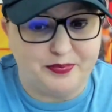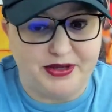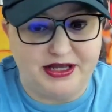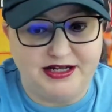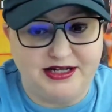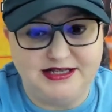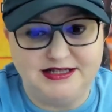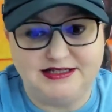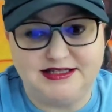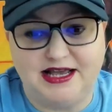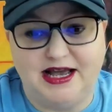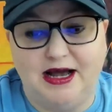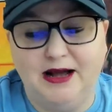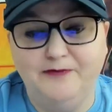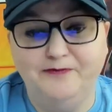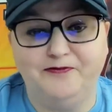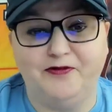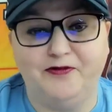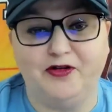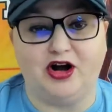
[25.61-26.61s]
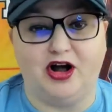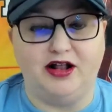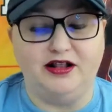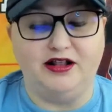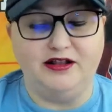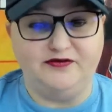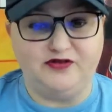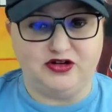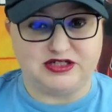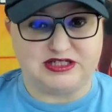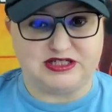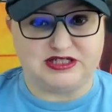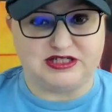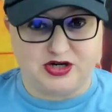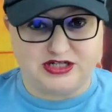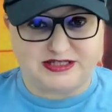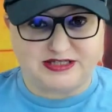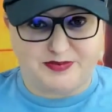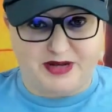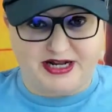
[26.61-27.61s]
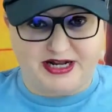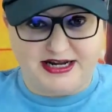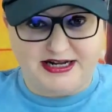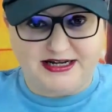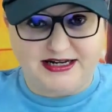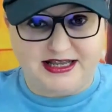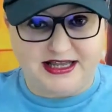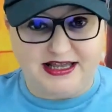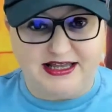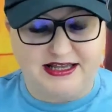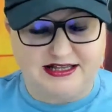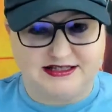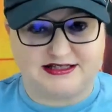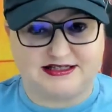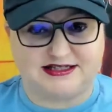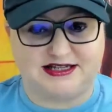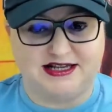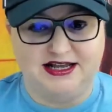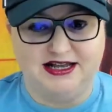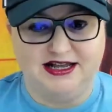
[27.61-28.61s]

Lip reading: It is the hub for all of your sports betting needs.